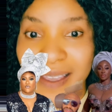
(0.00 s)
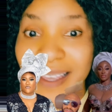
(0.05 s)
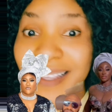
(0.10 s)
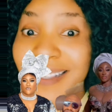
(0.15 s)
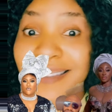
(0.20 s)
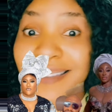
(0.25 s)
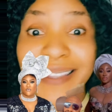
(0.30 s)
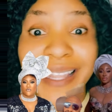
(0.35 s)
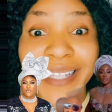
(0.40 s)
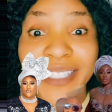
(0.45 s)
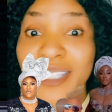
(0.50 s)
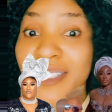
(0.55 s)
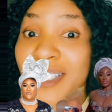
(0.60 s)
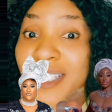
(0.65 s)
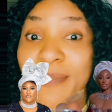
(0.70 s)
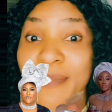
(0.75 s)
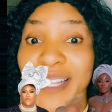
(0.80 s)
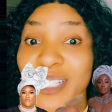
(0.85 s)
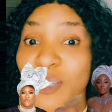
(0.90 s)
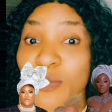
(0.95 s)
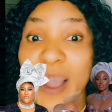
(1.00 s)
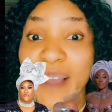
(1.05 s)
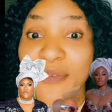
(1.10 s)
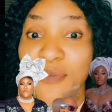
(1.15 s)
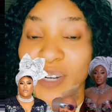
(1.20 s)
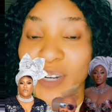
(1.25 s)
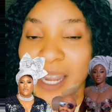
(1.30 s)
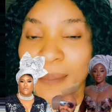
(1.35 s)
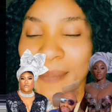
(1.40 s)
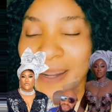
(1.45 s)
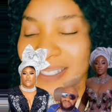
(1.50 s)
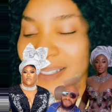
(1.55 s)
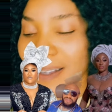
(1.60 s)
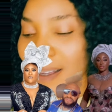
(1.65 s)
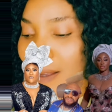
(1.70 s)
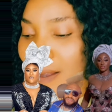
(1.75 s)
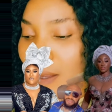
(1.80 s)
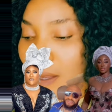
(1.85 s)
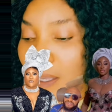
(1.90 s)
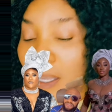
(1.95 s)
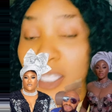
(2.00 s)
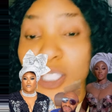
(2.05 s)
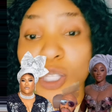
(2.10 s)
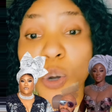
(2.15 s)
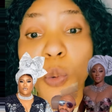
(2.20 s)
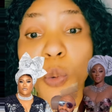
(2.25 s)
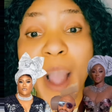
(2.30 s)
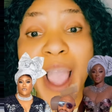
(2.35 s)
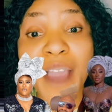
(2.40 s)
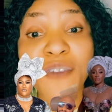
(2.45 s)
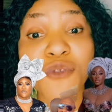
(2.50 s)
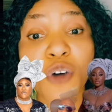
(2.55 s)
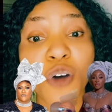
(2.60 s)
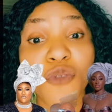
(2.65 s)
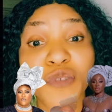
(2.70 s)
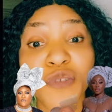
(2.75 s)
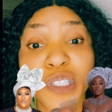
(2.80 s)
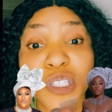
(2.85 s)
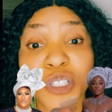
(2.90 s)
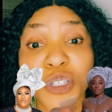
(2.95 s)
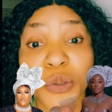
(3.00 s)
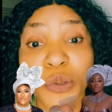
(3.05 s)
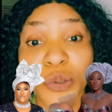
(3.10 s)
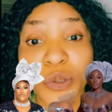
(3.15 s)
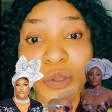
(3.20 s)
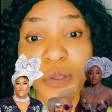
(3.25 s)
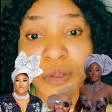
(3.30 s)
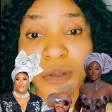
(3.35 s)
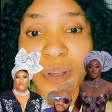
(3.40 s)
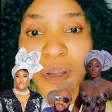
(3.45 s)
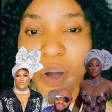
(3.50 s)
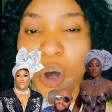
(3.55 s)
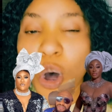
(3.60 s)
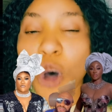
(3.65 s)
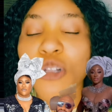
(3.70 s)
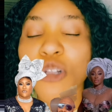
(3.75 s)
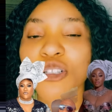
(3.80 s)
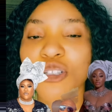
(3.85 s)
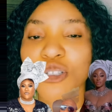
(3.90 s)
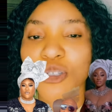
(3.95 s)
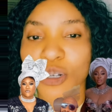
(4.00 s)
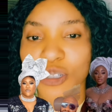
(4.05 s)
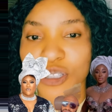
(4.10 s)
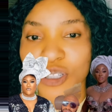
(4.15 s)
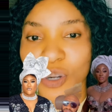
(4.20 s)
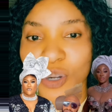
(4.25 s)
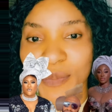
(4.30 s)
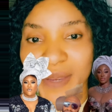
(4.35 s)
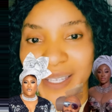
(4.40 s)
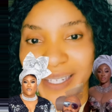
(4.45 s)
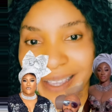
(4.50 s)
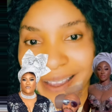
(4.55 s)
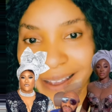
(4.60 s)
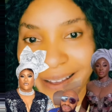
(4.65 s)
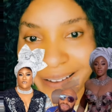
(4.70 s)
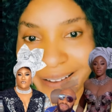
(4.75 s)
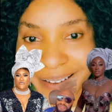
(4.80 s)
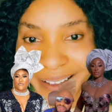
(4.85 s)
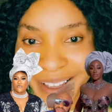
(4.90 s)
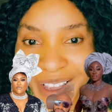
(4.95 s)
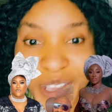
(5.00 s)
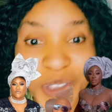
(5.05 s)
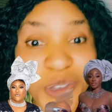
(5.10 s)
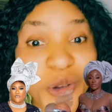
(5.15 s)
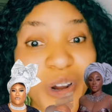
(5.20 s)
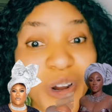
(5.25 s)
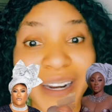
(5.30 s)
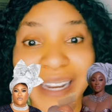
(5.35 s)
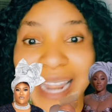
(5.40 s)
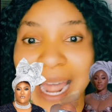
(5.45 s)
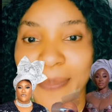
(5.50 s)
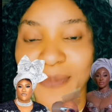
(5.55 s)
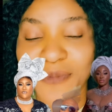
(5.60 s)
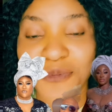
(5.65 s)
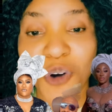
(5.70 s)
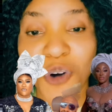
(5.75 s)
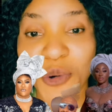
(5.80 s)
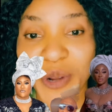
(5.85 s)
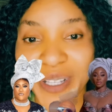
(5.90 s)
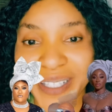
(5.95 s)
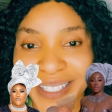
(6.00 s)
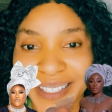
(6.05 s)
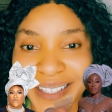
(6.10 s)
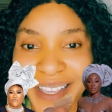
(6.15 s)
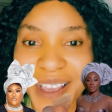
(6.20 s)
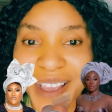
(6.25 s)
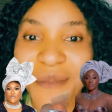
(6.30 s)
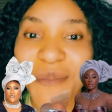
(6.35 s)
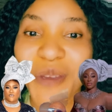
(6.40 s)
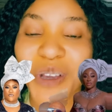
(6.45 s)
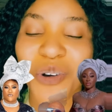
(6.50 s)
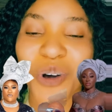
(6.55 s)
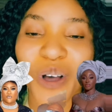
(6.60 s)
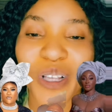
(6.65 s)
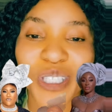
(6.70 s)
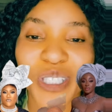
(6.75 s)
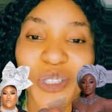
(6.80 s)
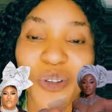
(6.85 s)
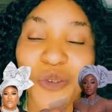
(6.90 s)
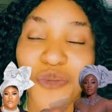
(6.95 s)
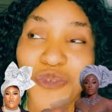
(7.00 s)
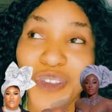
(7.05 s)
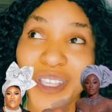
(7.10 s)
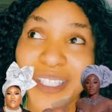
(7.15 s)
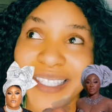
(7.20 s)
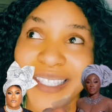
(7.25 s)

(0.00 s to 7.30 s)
his legitimate wife for that matter, the wife of his youth on social media, you clap for it because you feel,